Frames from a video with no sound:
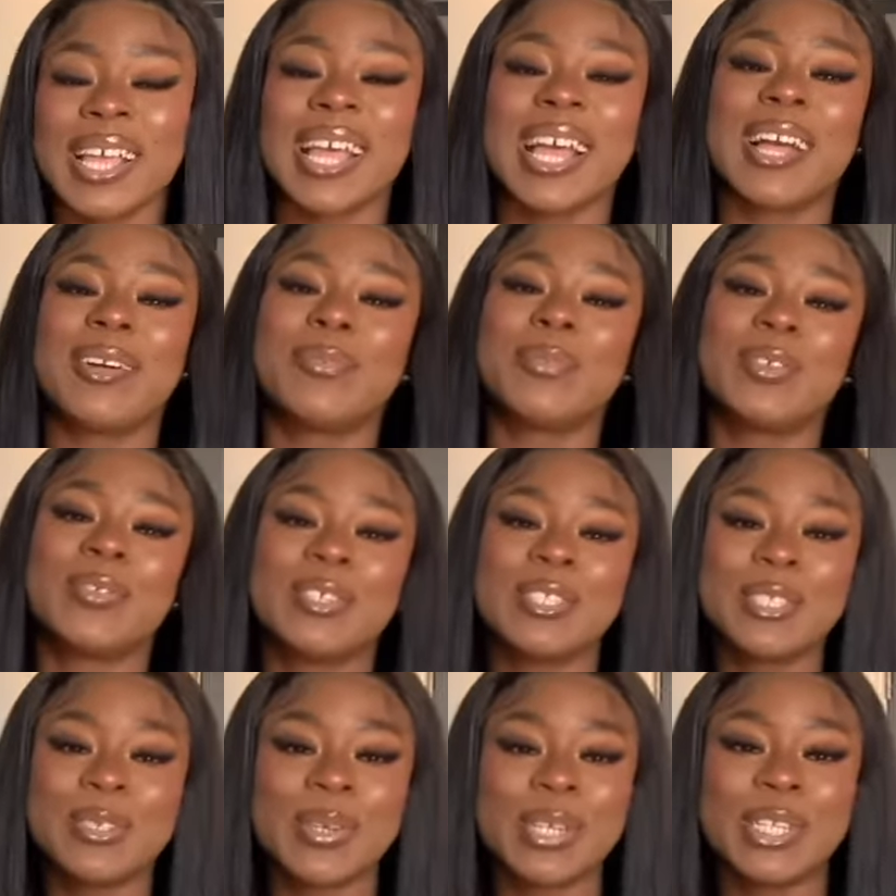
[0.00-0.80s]
I'm
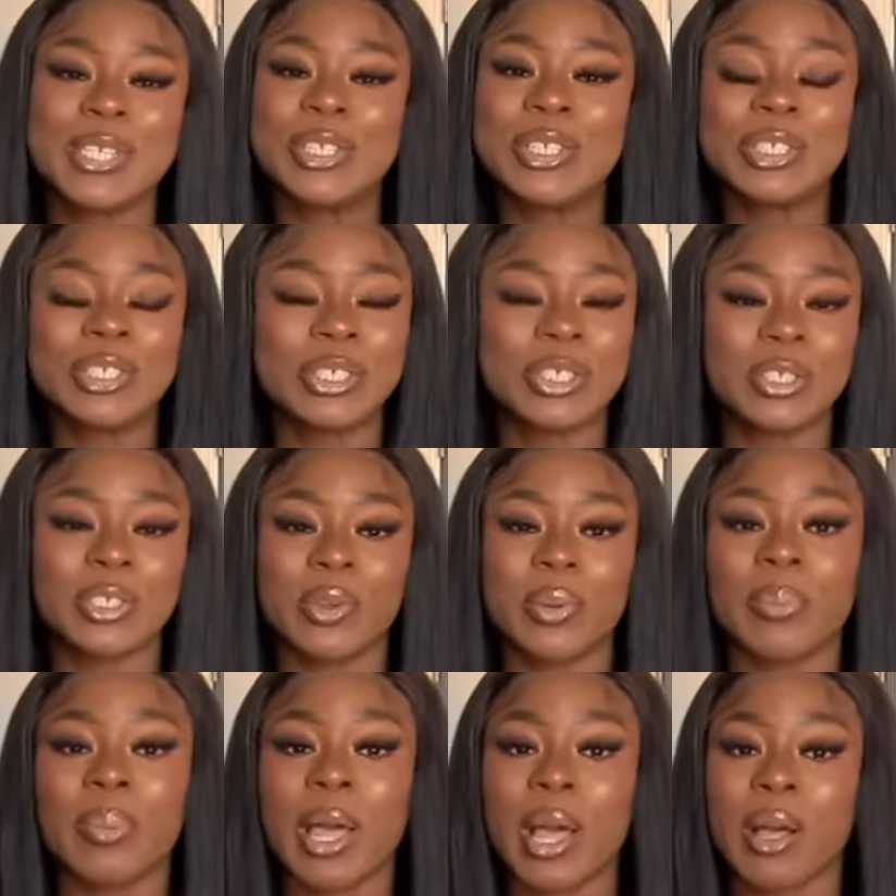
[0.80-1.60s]
moving to a new studio
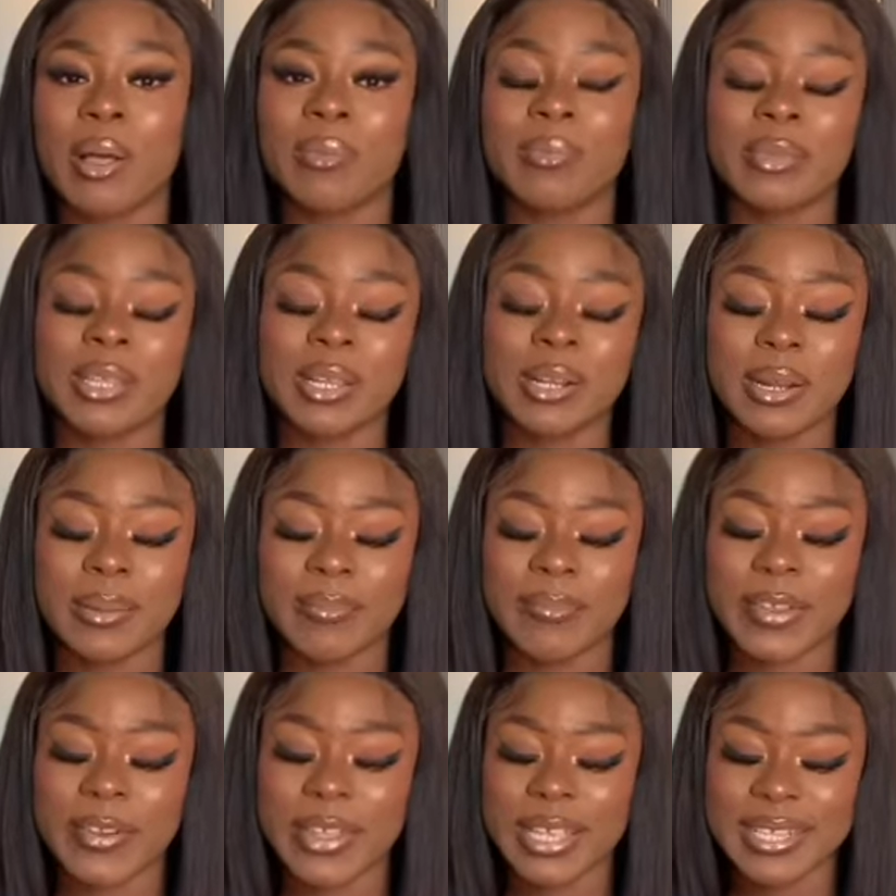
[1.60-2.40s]
apartment. I'm
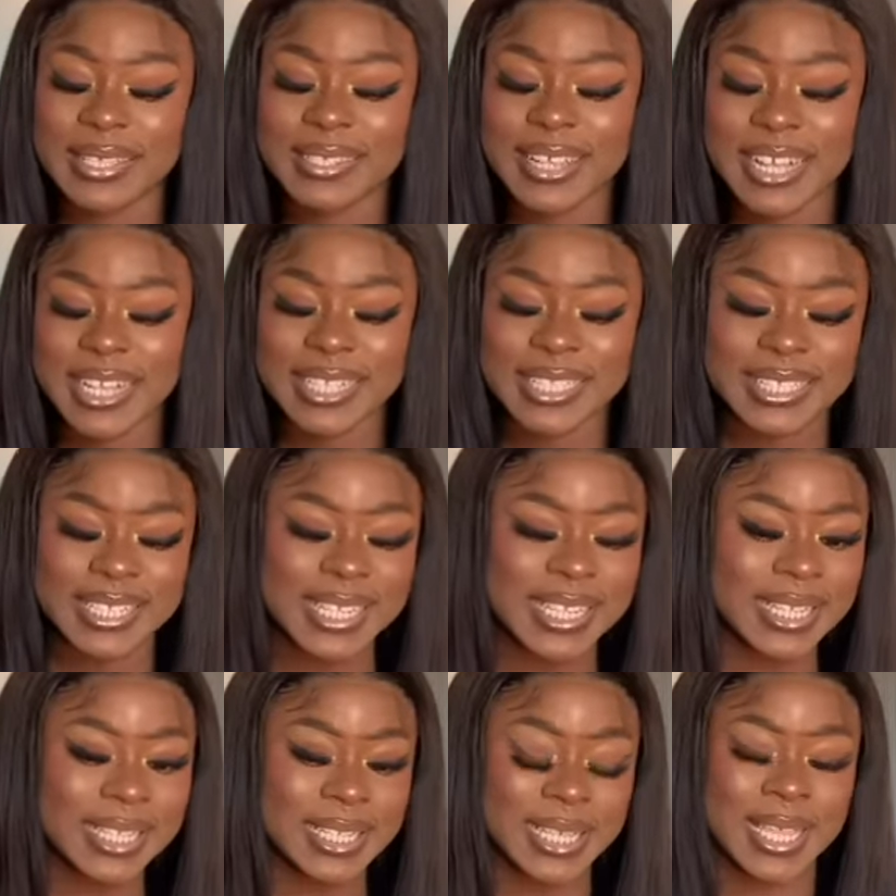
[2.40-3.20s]
very
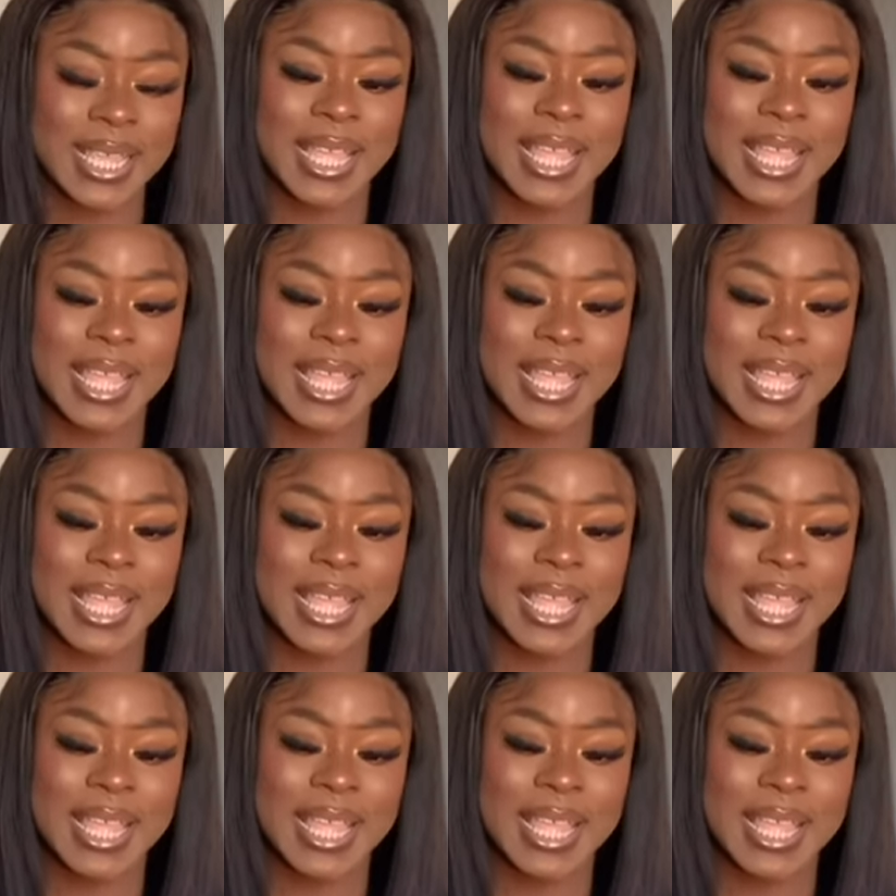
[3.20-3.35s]
excited.